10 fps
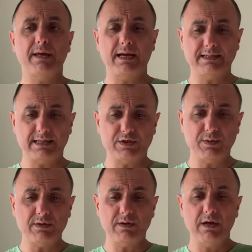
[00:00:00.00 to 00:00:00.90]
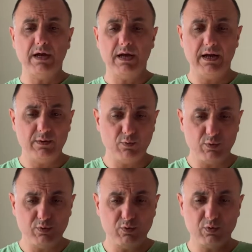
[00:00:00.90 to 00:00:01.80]
assessment, and
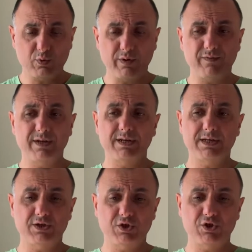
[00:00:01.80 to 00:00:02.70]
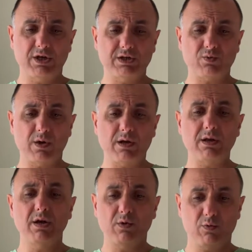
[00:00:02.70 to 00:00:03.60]
we'll do 12-lead ECG as
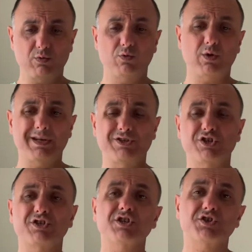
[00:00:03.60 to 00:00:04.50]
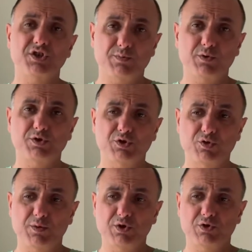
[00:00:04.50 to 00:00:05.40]
well. We'll do a chest X-ray
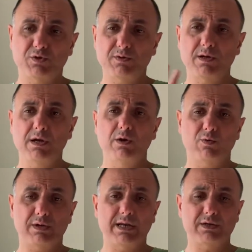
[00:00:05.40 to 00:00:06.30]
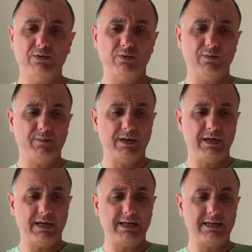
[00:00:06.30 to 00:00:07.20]
post-intubation. Would like to
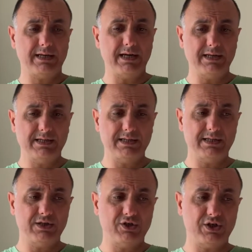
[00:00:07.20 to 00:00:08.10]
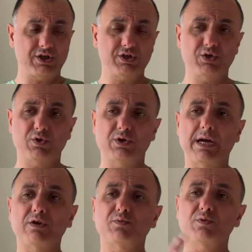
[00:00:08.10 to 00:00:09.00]
get an IDC, check his urine
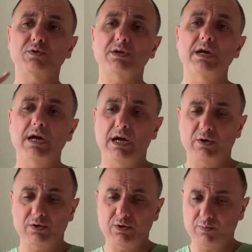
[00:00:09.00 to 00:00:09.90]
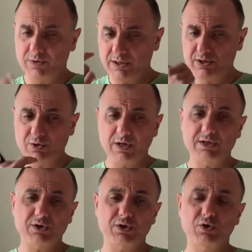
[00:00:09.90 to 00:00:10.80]
output, and also put an
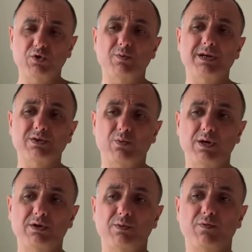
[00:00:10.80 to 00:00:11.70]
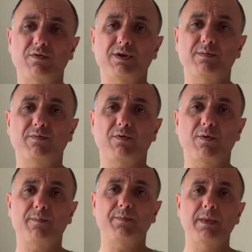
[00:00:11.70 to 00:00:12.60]
nasogastric tube as well to prevent him
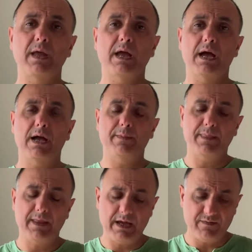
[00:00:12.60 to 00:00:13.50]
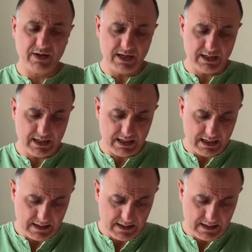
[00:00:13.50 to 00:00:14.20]
from having any